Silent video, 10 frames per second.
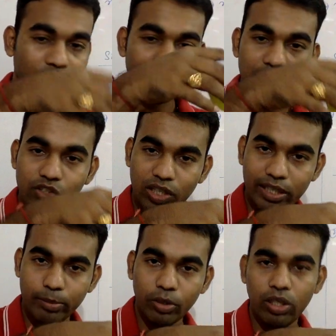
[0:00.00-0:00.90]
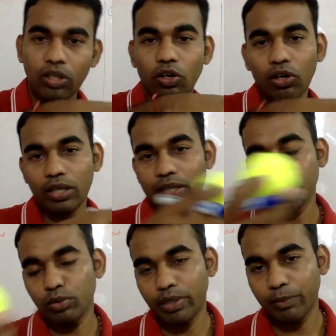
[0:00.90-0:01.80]
or insert a ball or
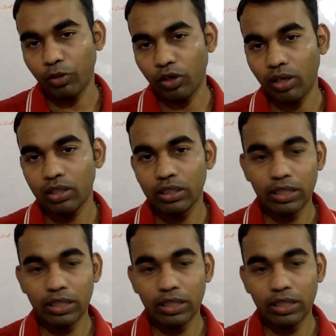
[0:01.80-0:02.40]
remove a ball,